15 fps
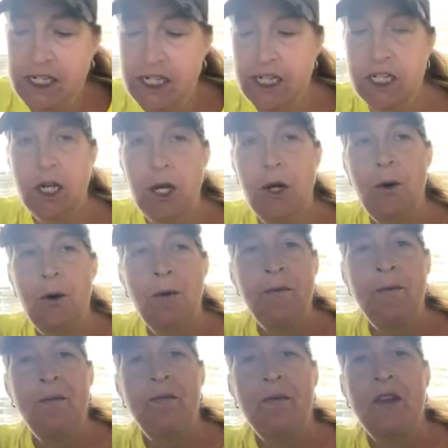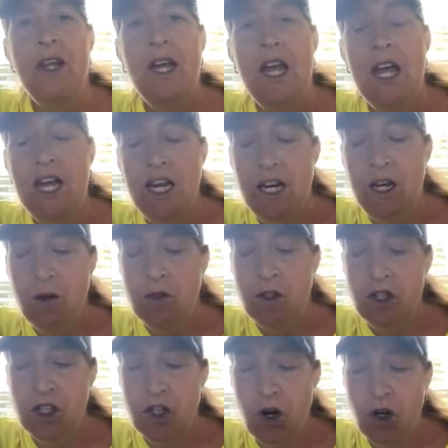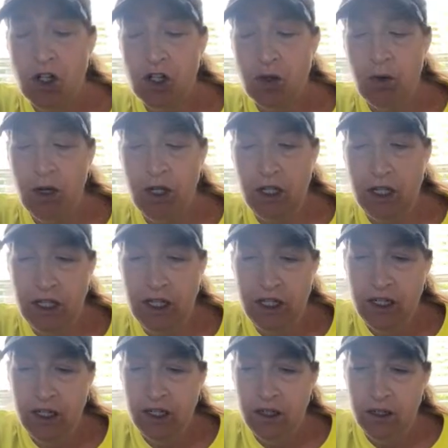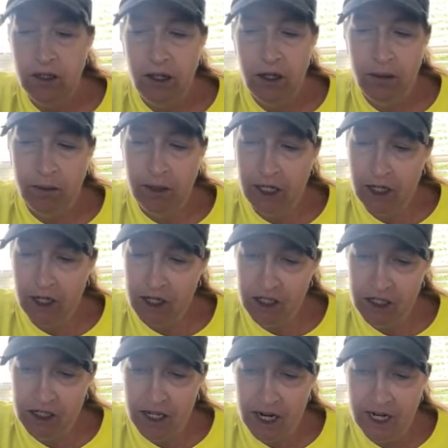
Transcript: Nintendo, and he'll just start squealing. Oh my gosh,